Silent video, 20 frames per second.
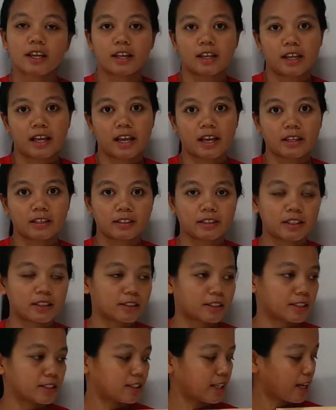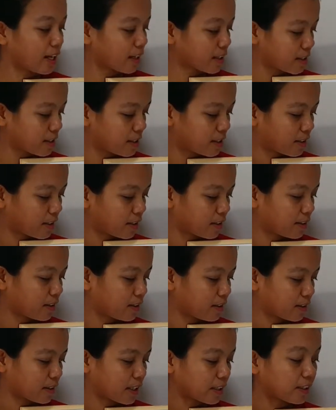And in the text
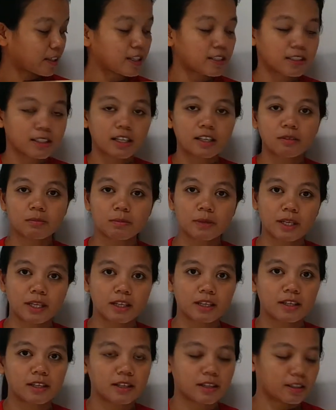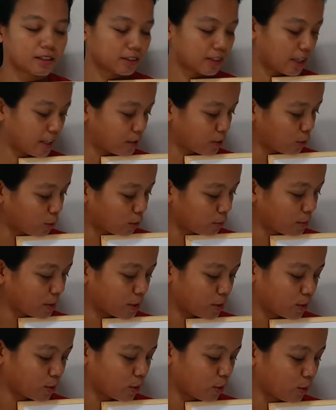that they sent me, they told me
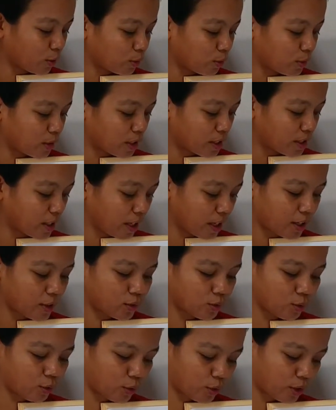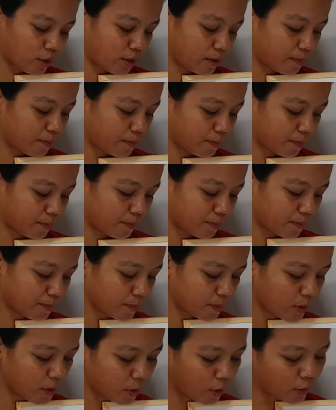to go to the second door
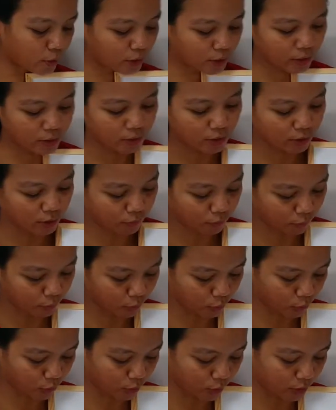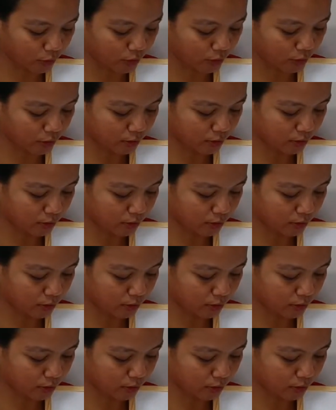on the 3rd floor